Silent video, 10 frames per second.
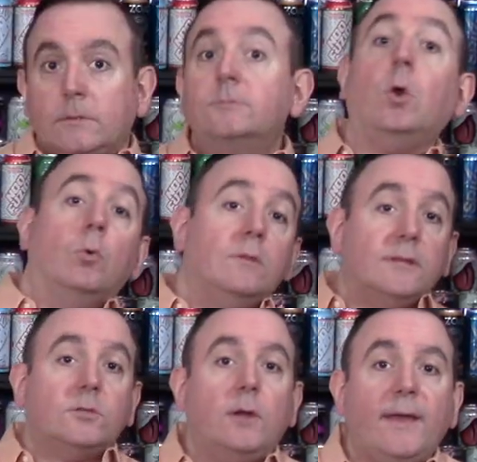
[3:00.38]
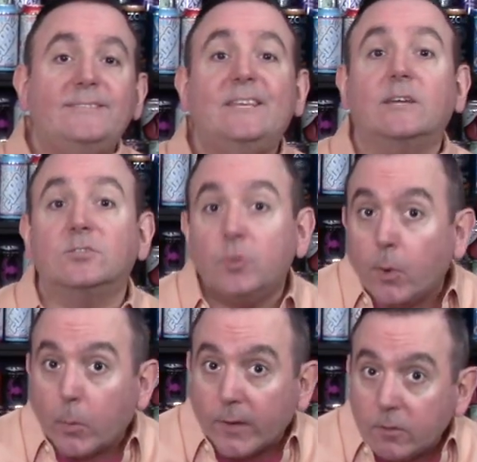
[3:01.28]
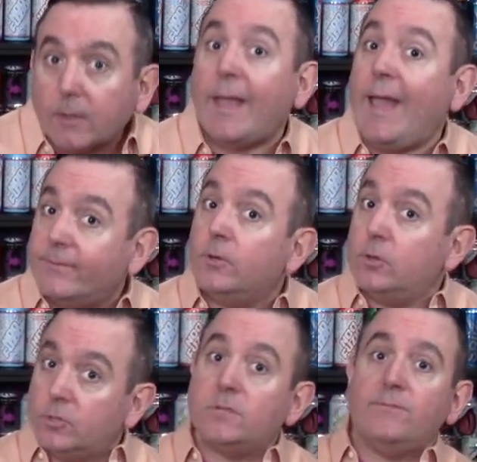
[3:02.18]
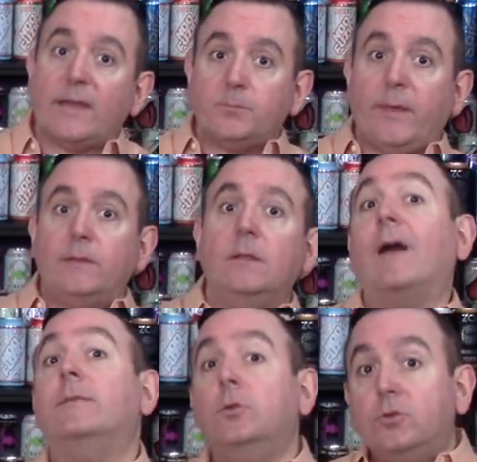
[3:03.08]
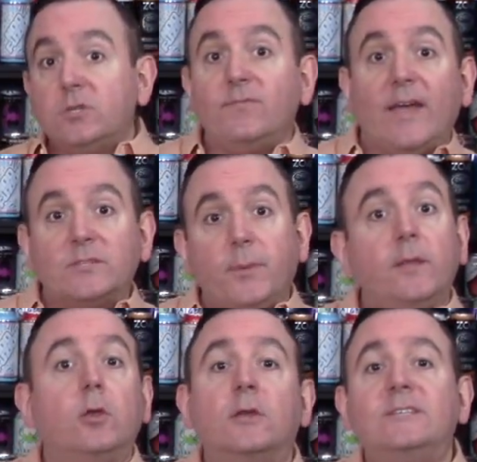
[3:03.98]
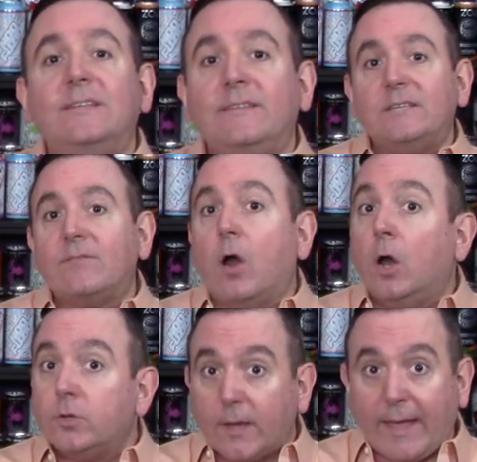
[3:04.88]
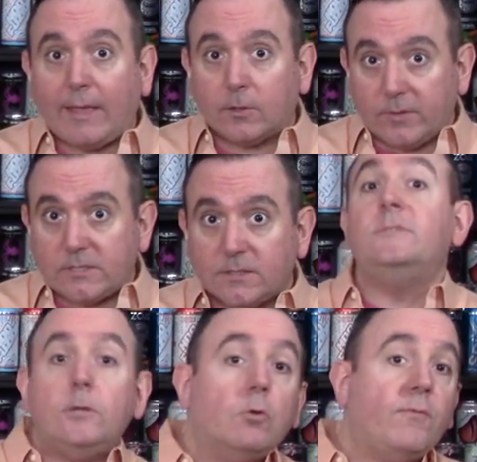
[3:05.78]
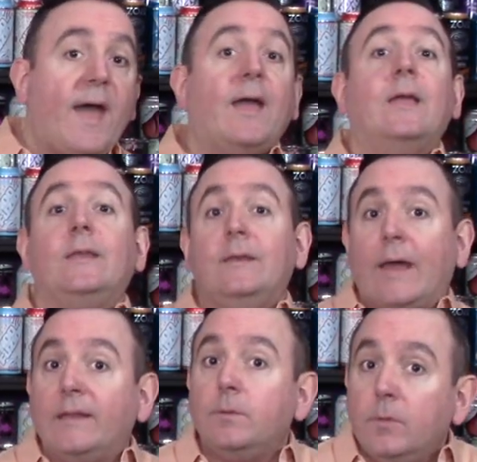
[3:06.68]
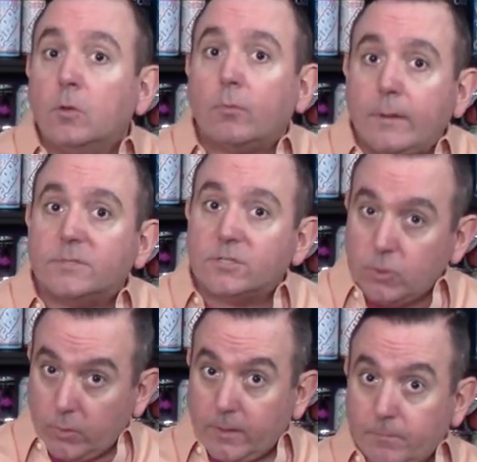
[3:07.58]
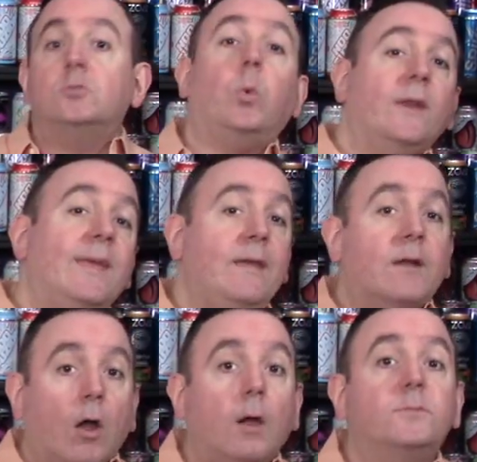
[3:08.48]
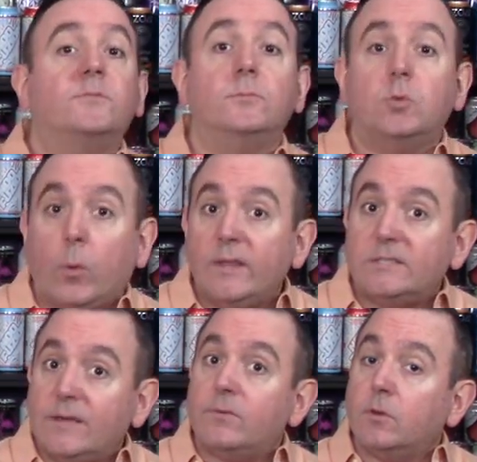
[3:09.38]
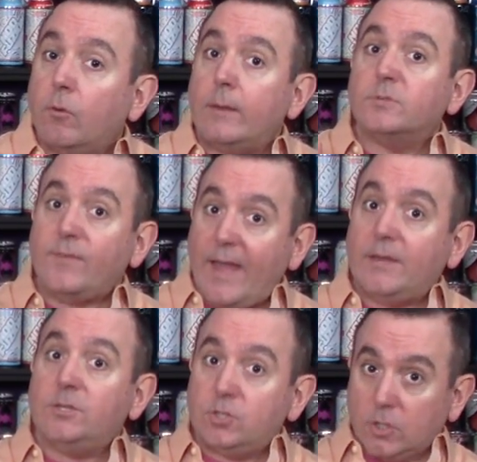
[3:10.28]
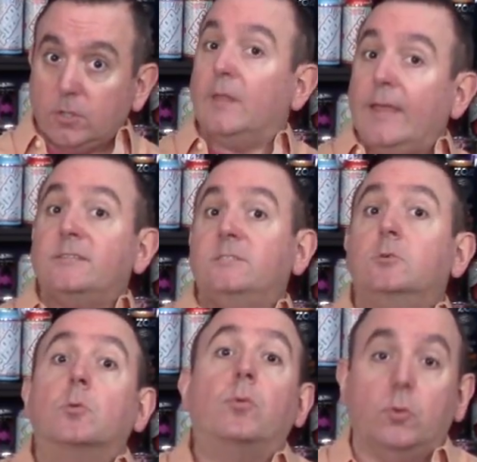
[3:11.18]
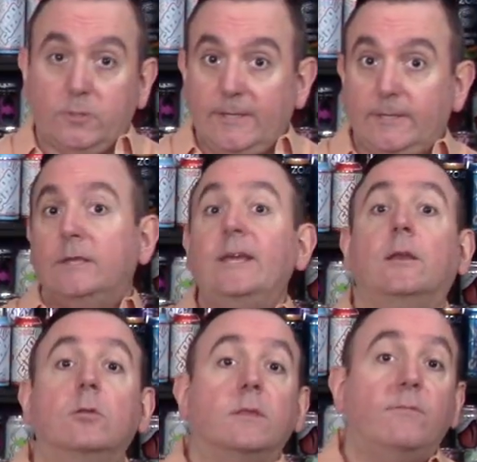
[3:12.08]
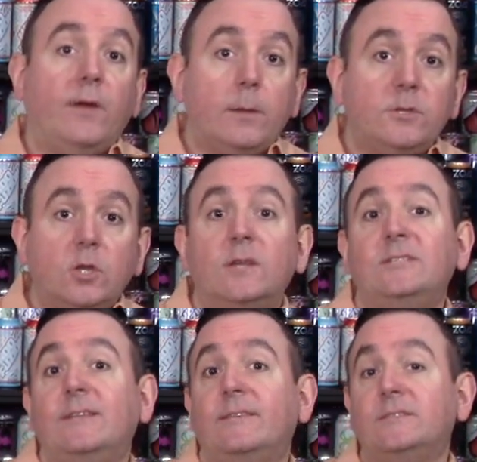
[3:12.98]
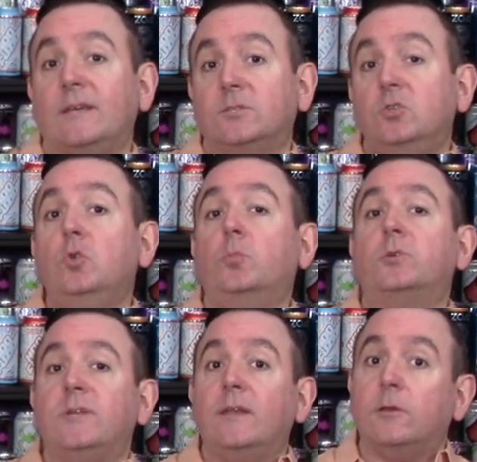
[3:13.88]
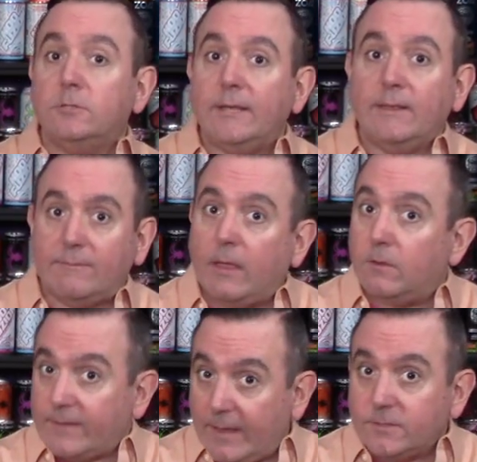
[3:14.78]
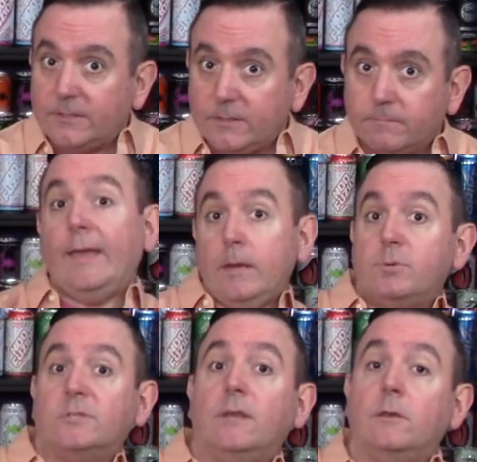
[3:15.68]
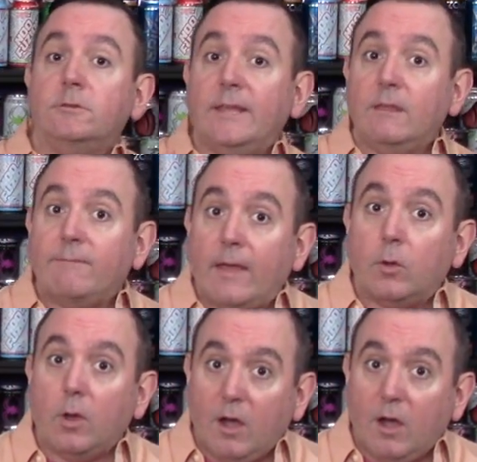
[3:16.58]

So let's go ahead and take a super quick look at the nutrition facts panel. On the nutrition facts panel, you're going to see have 100 calories, 0 fat, 90 milligrams of sodium, 28 carbs from 27 grams of added sugar, and 0 protein. And taking a look at the vitamins, you're going to see that this has 2% of your daily value of calcium, 80% of your daily value